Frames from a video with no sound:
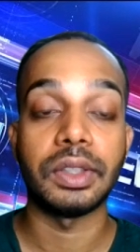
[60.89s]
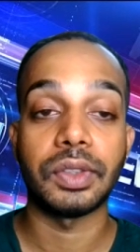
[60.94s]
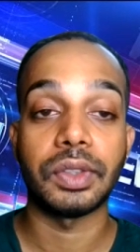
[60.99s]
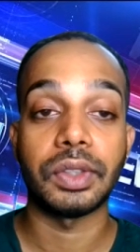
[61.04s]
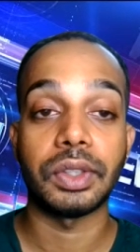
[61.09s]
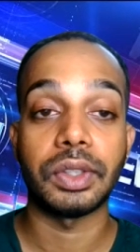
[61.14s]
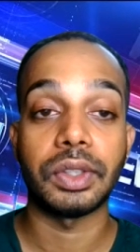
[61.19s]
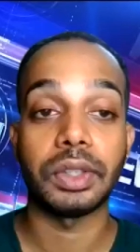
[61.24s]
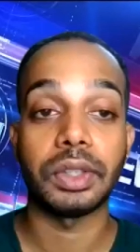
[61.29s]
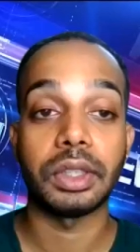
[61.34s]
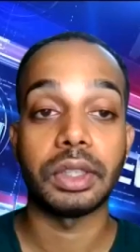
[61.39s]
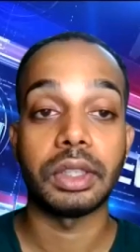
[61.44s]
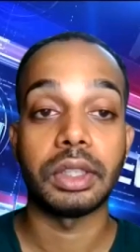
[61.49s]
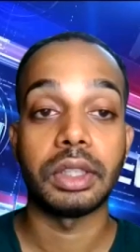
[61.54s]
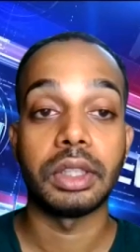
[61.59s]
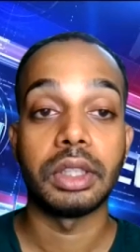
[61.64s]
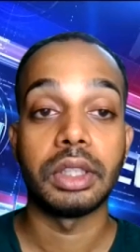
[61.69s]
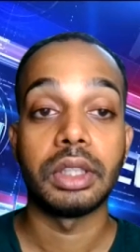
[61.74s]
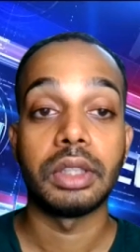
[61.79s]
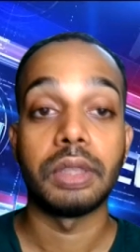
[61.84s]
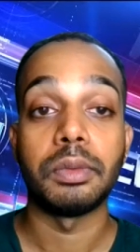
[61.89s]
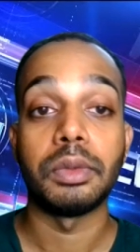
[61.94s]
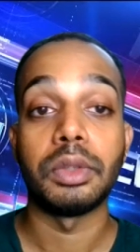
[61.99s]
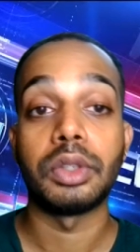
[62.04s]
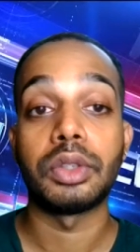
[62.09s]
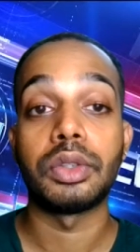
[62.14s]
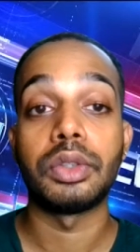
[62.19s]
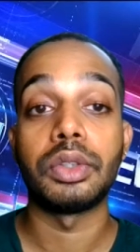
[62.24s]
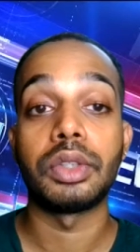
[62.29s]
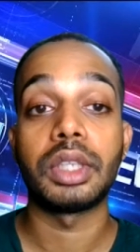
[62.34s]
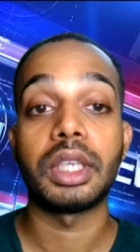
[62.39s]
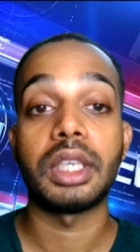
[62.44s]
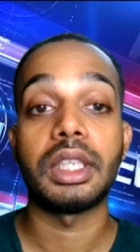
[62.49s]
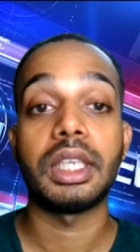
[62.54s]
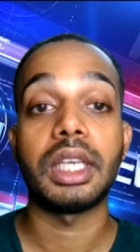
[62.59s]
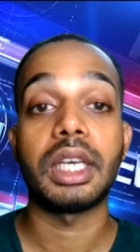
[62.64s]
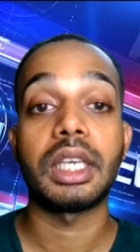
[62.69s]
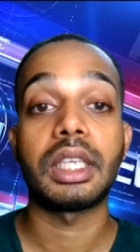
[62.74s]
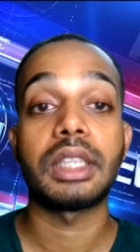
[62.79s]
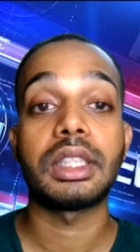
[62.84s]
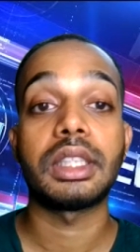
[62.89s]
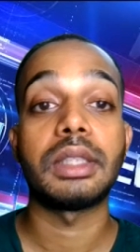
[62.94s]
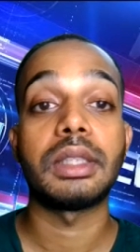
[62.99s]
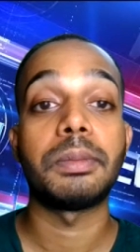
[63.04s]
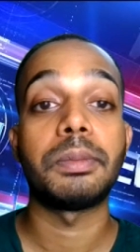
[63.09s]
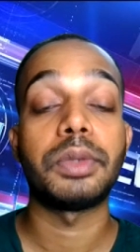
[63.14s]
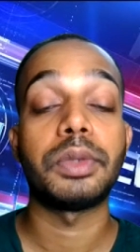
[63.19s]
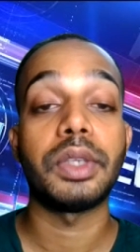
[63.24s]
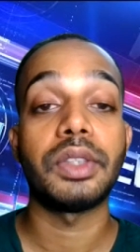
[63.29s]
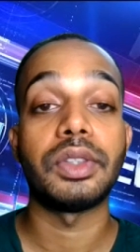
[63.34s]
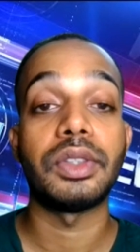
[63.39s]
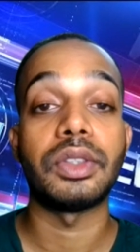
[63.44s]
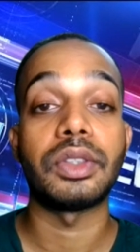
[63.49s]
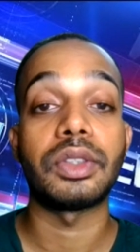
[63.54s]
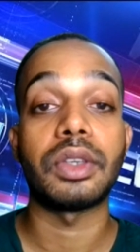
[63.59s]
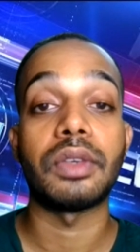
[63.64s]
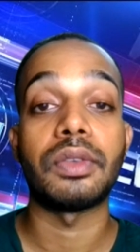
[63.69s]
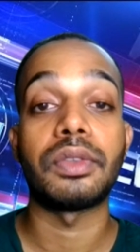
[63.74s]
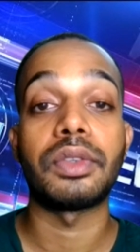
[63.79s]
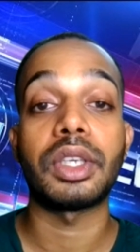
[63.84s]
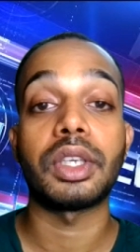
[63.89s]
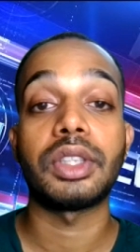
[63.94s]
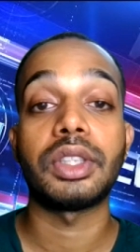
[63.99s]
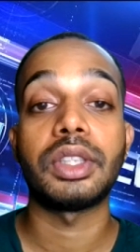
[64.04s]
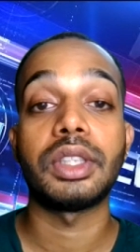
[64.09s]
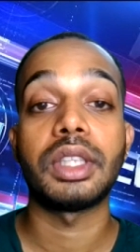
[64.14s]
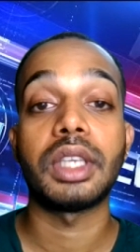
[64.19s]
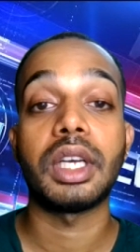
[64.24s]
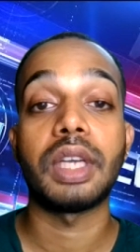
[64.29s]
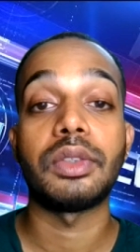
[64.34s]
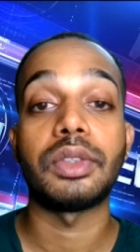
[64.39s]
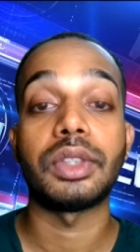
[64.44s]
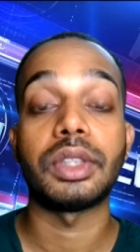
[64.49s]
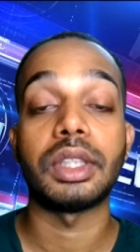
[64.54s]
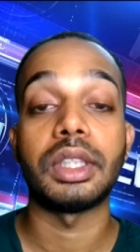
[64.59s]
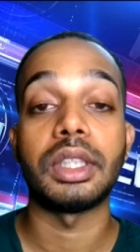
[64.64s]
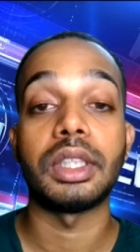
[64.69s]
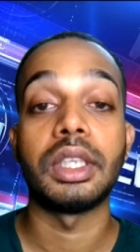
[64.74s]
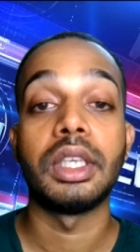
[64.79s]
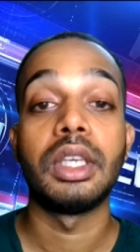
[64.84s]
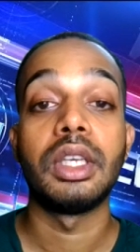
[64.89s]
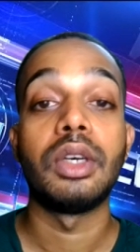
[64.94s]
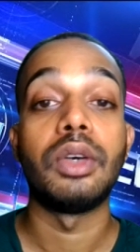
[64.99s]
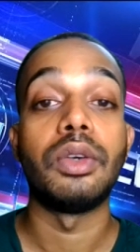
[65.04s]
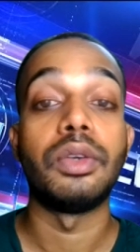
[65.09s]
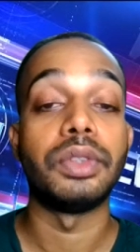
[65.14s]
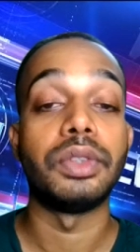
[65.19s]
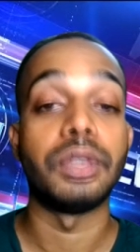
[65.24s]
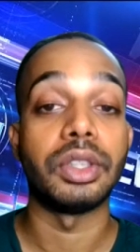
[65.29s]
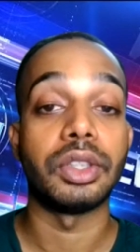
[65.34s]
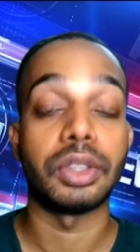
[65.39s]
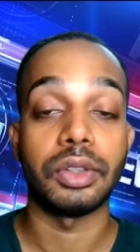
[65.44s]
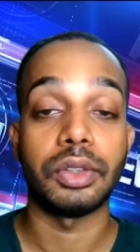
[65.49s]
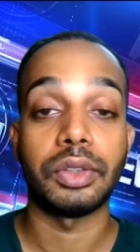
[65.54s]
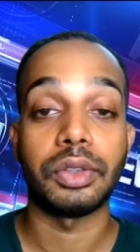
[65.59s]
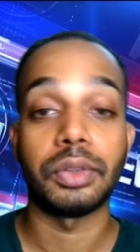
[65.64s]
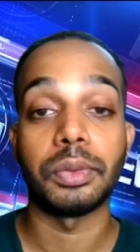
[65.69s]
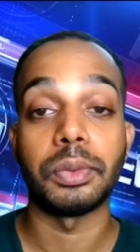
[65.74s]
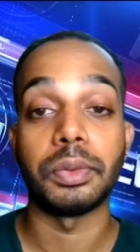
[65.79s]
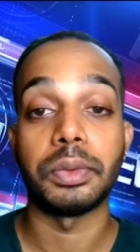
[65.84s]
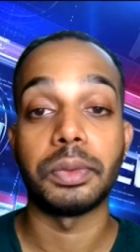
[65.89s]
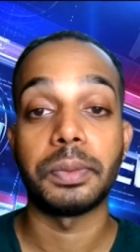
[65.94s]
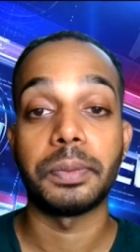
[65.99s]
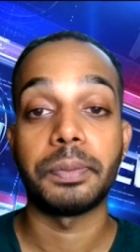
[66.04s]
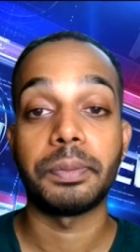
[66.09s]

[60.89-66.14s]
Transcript: incident which could conduct a presence of Russian consular officials soon.